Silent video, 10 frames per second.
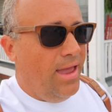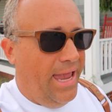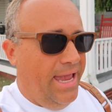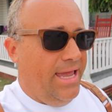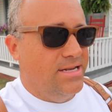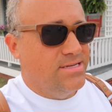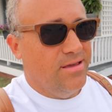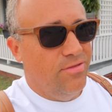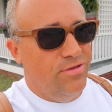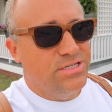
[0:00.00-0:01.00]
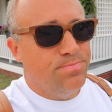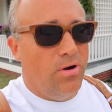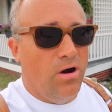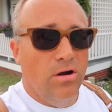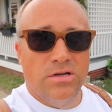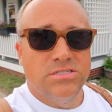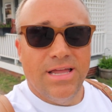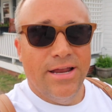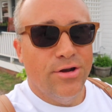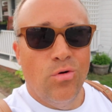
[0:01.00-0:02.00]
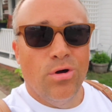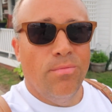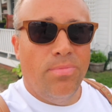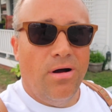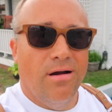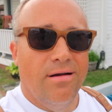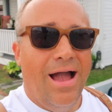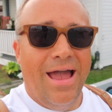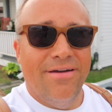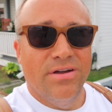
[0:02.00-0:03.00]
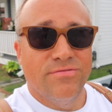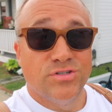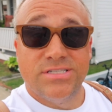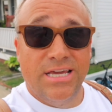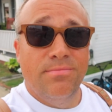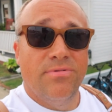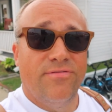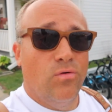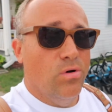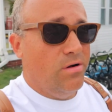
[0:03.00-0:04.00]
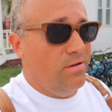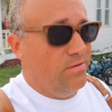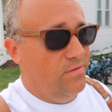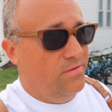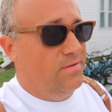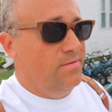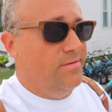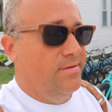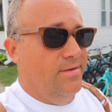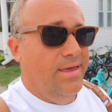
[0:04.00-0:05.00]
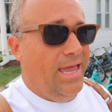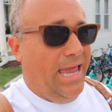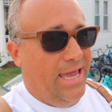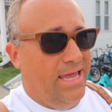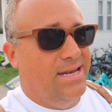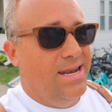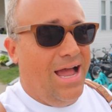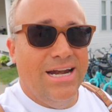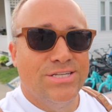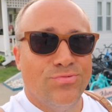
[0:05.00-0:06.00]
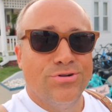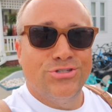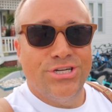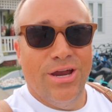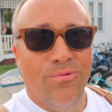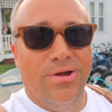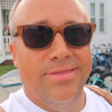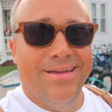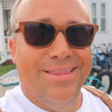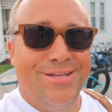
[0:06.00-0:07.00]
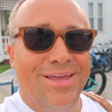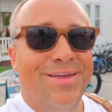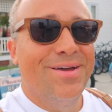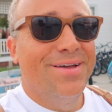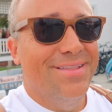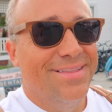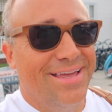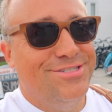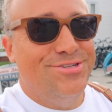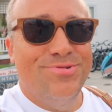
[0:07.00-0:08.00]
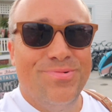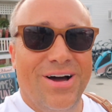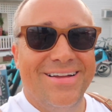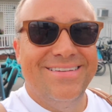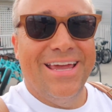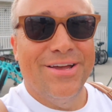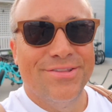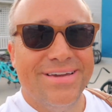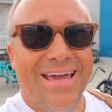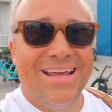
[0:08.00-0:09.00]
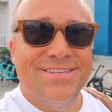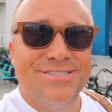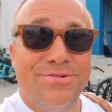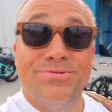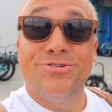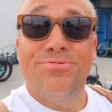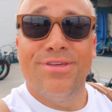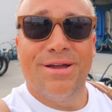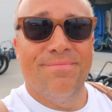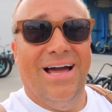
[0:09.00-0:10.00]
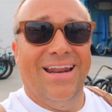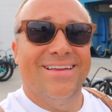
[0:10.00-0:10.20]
And this bar looks like no other bar I have ever seen before. And I just want to share it with you and let, you, let you uh, take a look at it and see what you think about